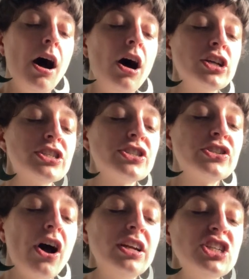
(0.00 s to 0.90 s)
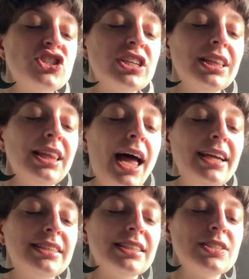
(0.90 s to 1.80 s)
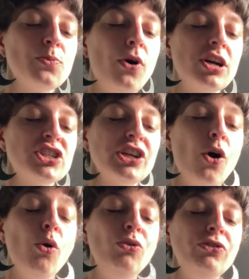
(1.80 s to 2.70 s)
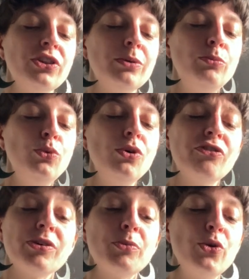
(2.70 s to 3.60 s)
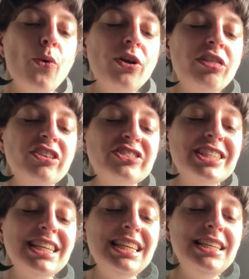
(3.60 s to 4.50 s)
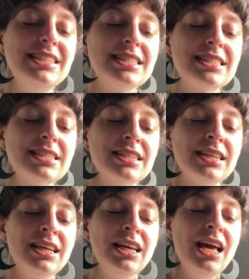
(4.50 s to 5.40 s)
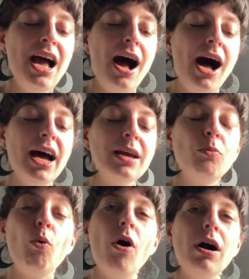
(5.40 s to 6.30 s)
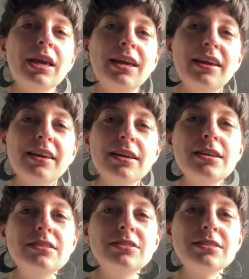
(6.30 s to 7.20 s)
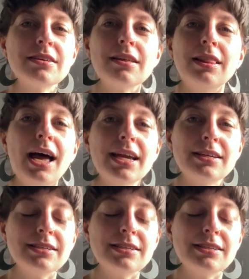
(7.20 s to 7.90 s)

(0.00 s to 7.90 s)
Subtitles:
Astonished light is washing over the moor from north to east. I am walking into the light.